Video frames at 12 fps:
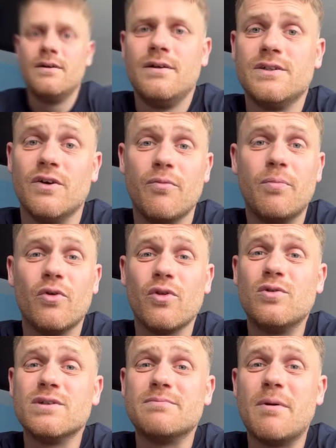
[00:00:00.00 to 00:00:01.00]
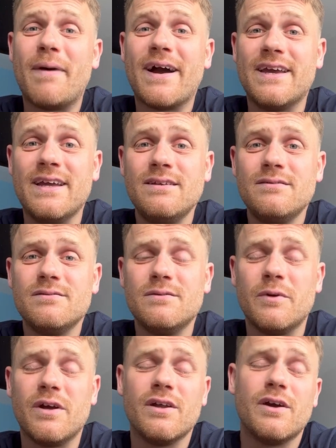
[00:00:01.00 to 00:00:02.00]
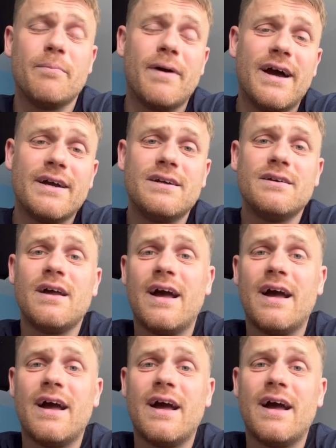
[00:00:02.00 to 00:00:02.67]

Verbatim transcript: So we have booked the customer back in and we're going to go back,